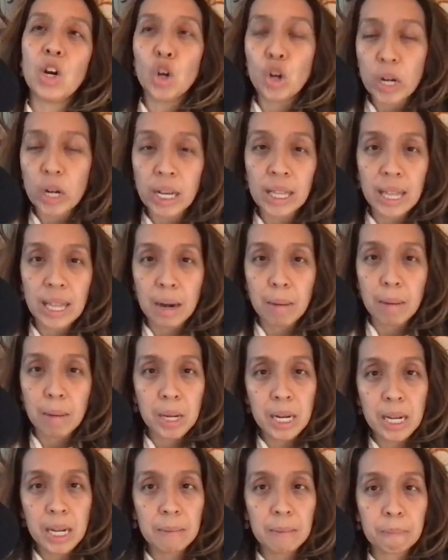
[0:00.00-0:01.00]
earning a lot of
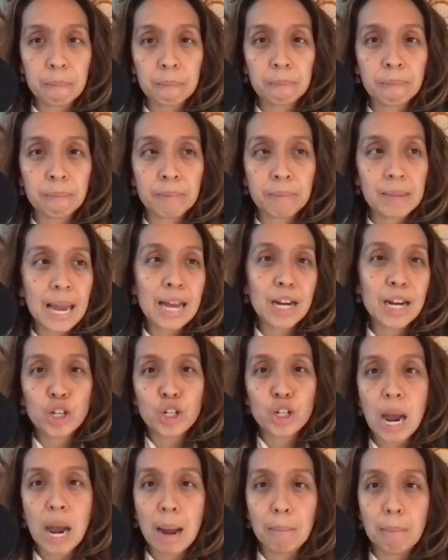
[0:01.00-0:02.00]
money at a
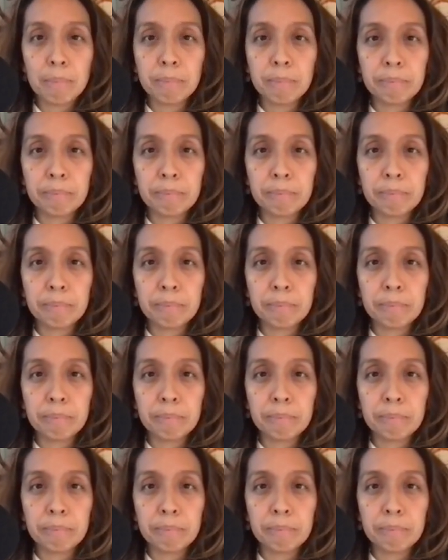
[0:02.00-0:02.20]
job,